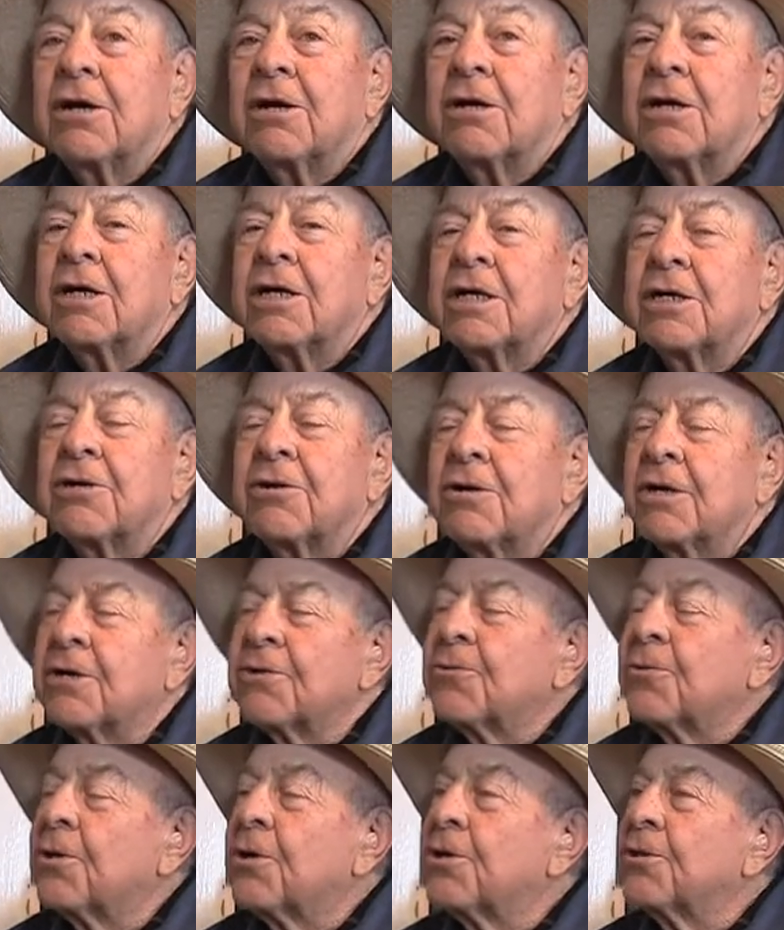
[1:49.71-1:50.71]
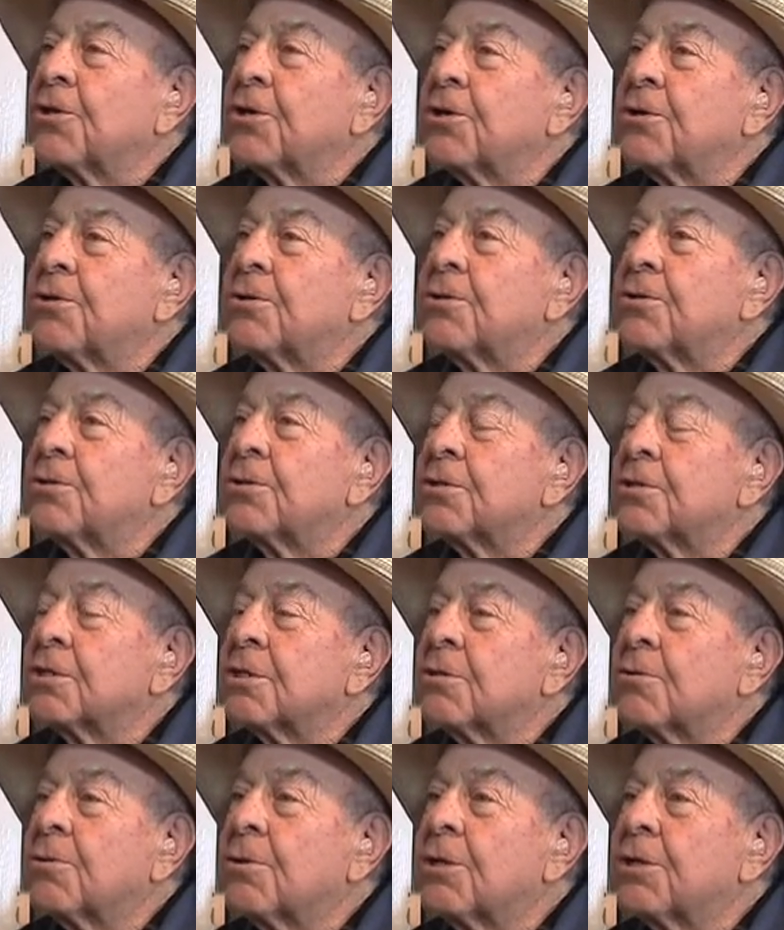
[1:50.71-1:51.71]
All right, right where
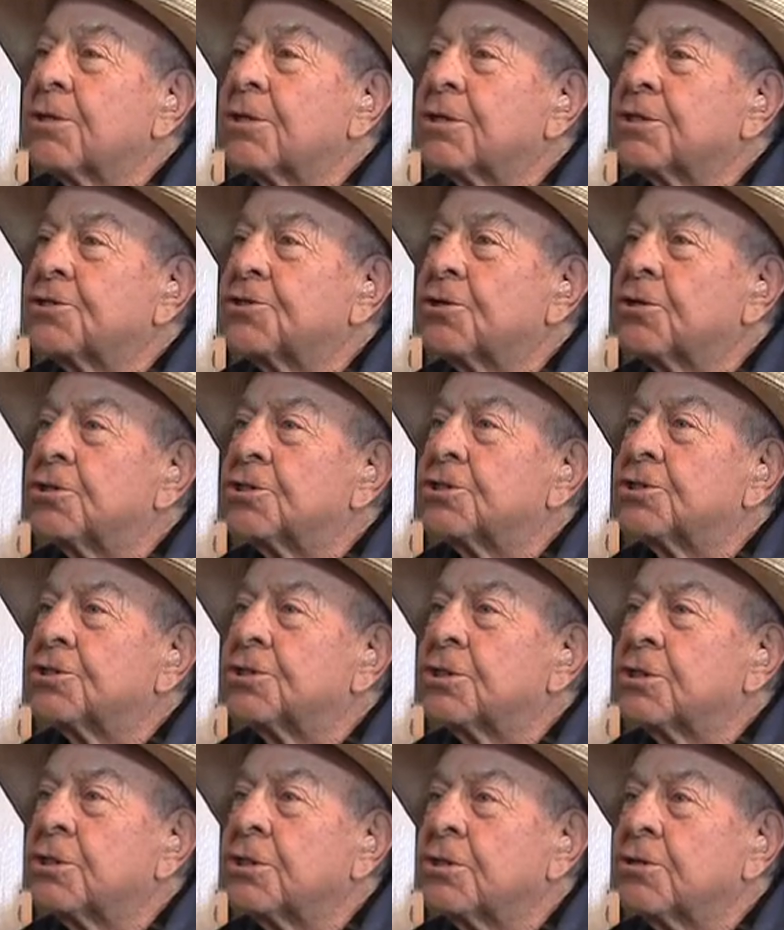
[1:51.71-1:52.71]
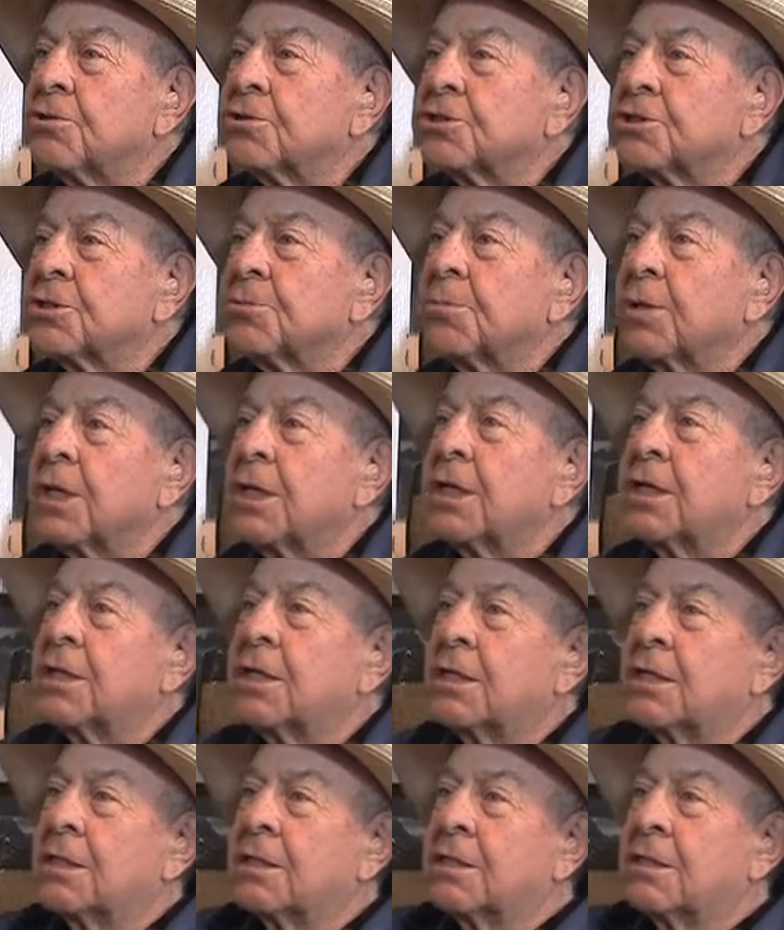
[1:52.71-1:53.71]
the church used to
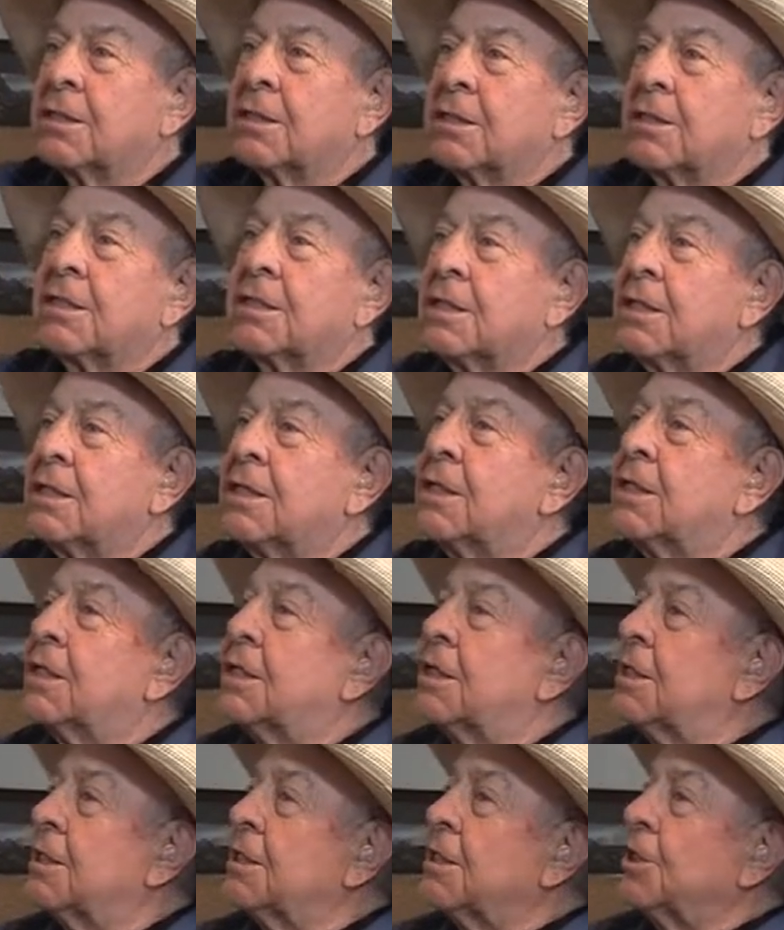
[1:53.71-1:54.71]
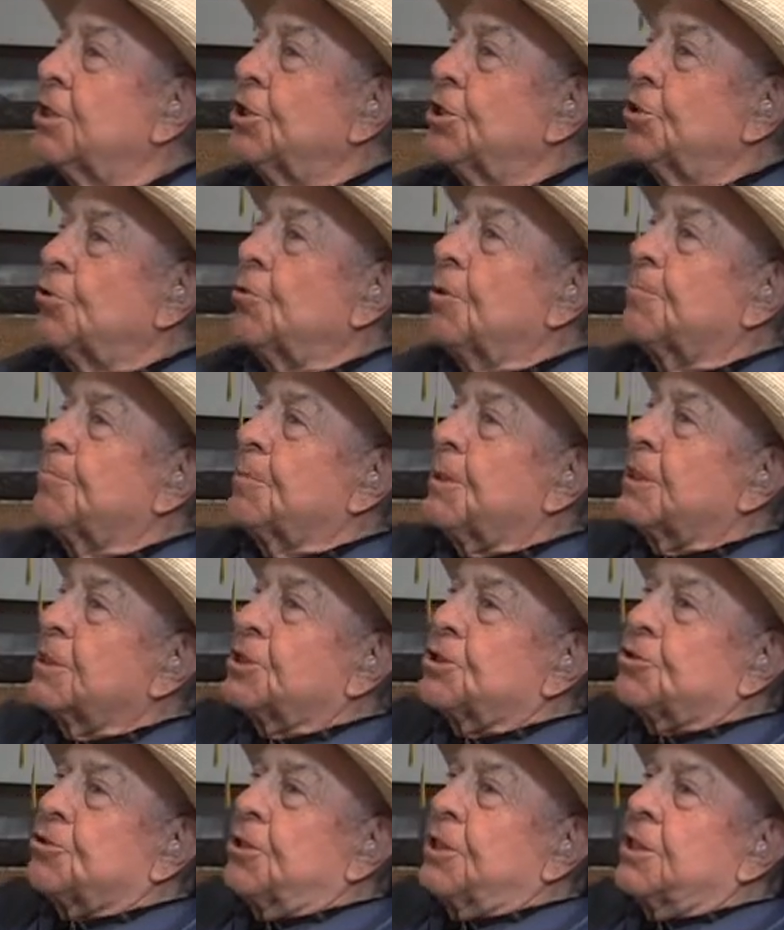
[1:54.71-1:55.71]
be. And then you go up
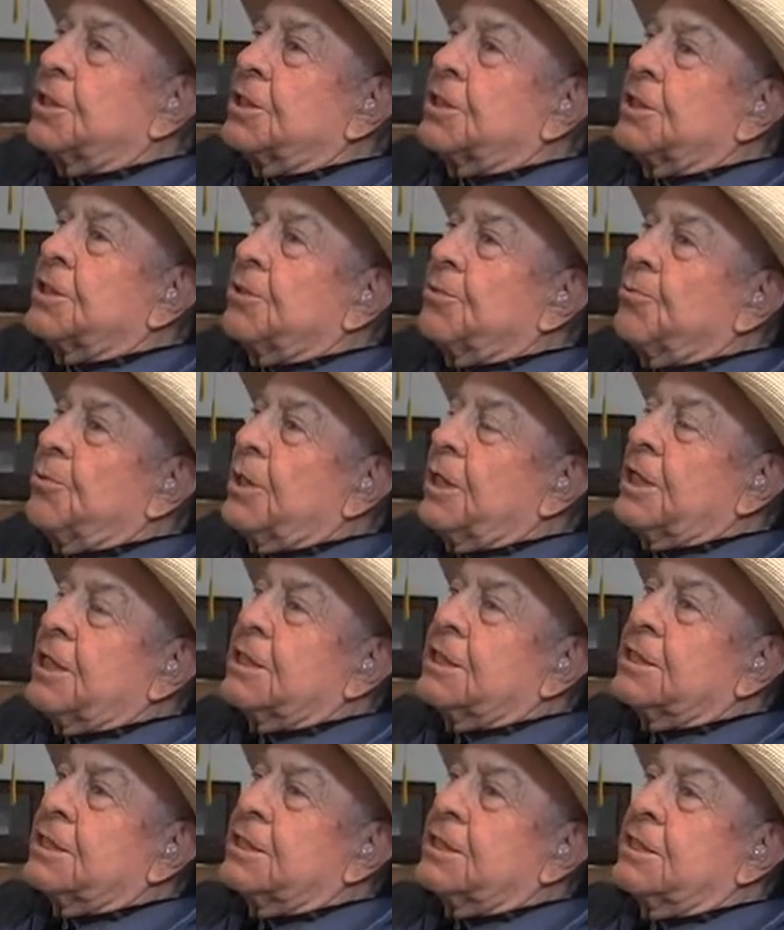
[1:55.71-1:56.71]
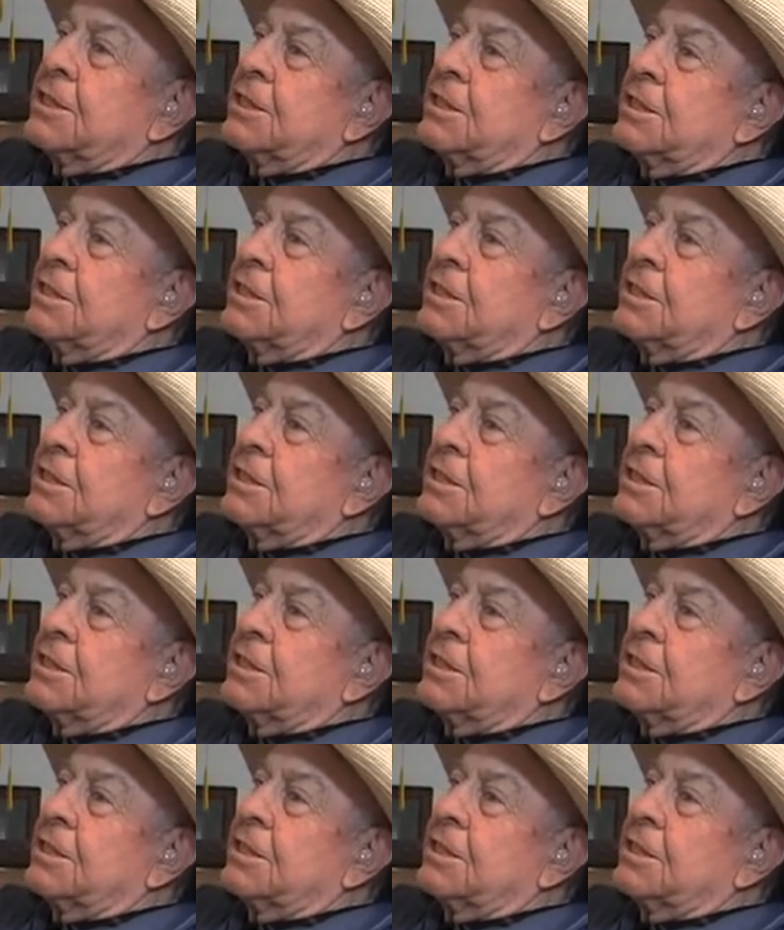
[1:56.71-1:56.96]
that street to the west,